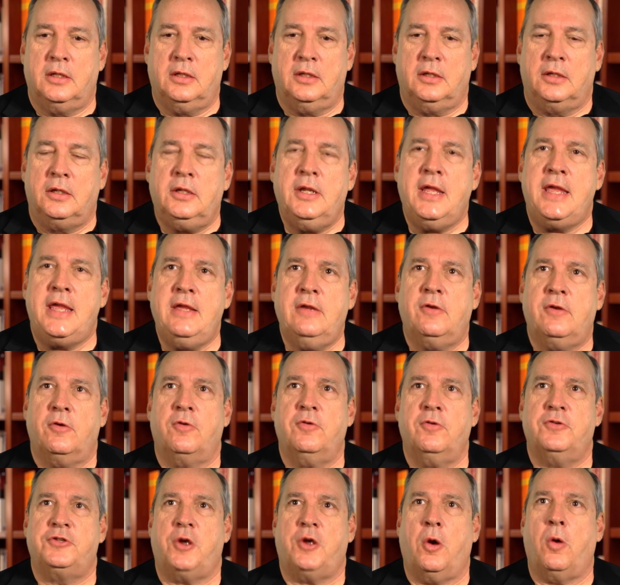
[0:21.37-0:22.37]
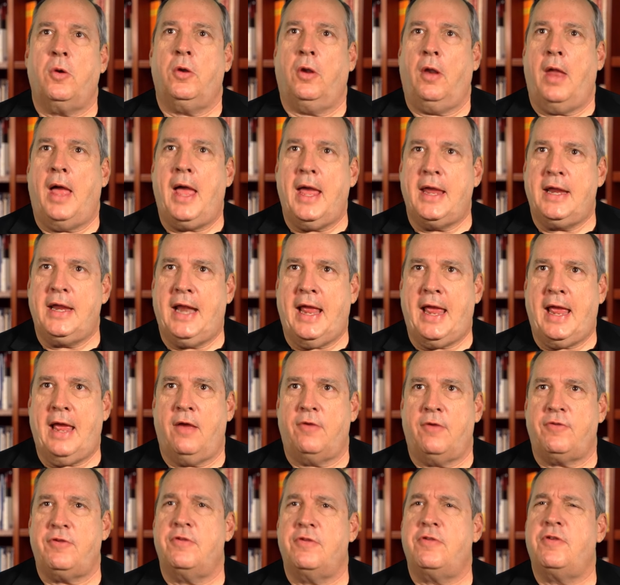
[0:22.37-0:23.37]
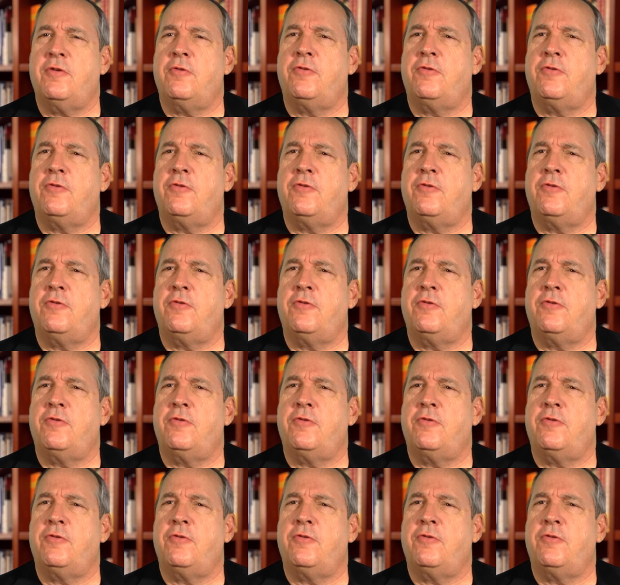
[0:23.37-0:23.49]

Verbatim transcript: Leaders are lighthouses.